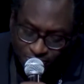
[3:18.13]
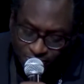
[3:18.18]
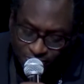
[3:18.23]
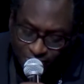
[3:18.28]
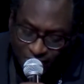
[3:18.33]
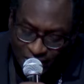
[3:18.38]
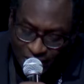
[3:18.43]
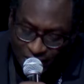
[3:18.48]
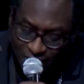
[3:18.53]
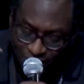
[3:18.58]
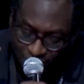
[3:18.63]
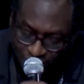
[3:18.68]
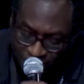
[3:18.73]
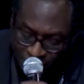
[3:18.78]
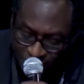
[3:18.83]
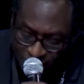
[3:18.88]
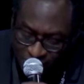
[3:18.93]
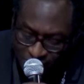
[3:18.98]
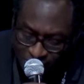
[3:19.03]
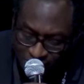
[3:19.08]
many
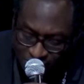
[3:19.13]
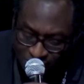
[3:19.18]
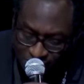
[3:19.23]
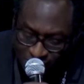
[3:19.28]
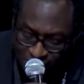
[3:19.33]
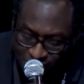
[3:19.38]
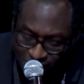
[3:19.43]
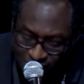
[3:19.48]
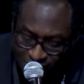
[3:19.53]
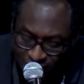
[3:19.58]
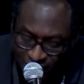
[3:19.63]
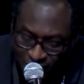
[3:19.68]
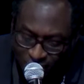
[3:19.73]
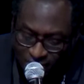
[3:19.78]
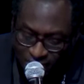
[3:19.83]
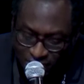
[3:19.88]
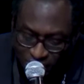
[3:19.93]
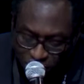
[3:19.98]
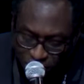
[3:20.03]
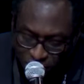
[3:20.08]
artists and
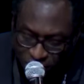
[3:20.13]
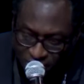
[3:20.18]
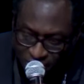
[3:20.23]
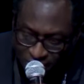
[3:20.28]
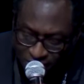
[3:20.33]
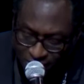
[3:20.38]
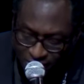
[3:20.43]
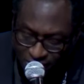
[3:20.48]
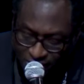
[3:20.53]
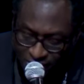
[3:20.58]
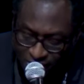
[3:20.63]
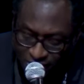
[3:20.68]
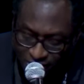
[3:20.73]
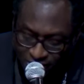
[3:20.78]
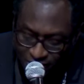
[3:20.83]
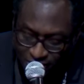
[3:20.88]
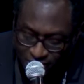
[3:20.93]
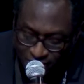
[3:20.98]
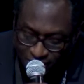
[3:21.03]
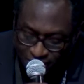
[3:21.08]
many critics
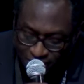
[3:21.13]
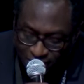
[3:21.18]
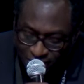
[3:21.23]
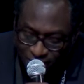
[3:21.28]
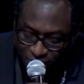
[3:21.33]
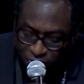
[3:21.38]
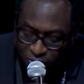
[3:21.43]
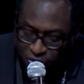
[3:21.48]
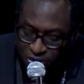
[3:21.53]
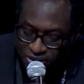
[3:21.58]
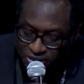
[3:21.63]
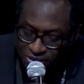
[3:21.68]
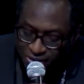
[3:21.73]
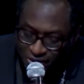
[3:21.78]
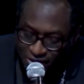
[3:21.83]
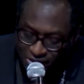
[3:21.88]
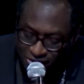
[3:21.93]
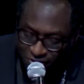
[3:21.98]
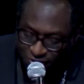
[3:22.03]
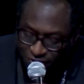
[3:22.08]
have
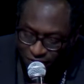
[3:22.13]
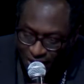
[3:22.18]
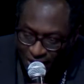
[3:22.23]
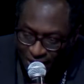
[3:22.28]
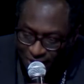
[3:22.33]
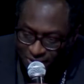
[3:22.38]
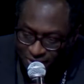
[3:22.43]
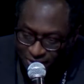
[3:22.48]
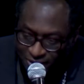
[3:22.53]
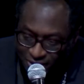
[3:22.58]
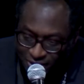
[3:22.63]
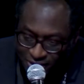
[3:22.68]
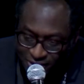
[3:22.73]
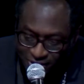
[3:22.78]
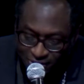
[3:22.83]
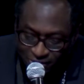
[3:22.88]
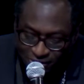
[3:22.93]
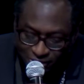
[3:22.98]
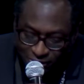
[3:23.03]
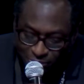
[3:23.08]
criticized the fact
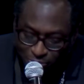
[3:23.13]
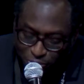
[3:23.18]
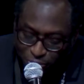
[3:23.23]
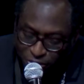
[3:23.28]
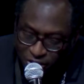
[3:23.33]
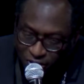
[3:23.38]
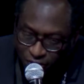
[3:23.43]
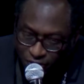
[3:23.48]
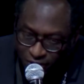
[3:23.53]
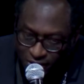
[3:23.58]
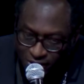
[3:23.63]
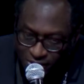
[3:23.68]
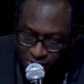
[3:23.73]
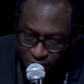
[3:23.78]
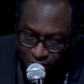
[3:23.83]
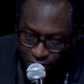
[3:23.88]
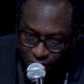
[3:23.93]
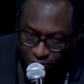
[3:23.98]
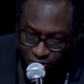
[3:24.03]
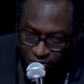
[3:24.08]
that the prefix
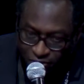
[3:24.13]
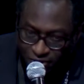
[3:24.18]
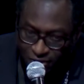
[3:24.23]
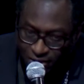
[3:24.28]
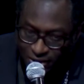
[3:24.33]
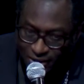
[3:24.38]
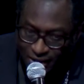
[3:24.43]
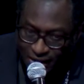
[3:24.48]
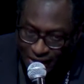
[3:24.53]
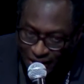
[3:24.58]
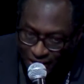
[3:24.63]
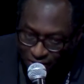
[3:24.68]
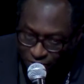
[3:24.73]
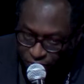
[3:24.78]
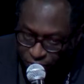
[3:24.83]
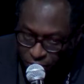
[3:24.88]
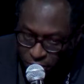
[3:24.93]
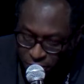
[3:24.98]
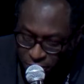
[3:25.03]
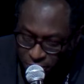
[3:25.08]
of
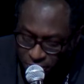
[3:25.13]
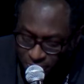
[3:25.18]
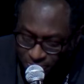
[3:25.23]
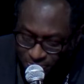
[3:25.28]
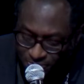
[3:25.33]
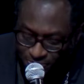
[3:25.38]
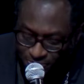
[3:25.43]
Afro,